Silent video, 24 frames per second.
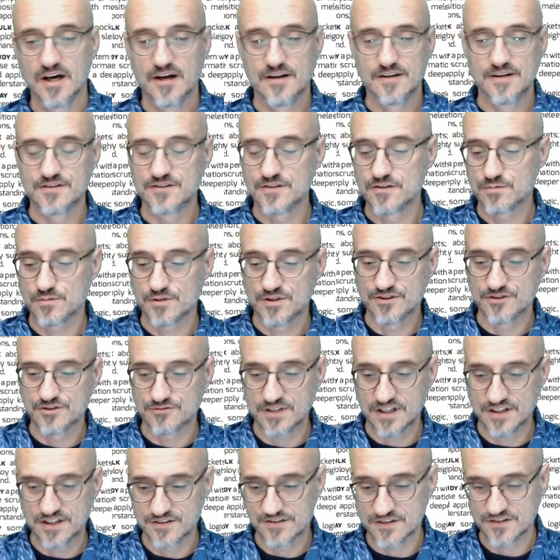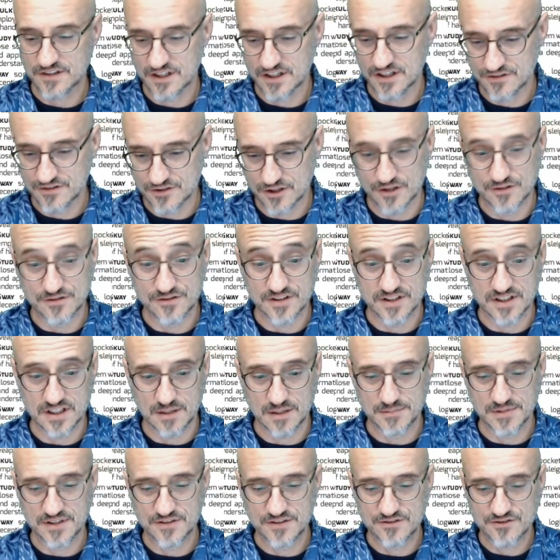This is where stress starts to come in.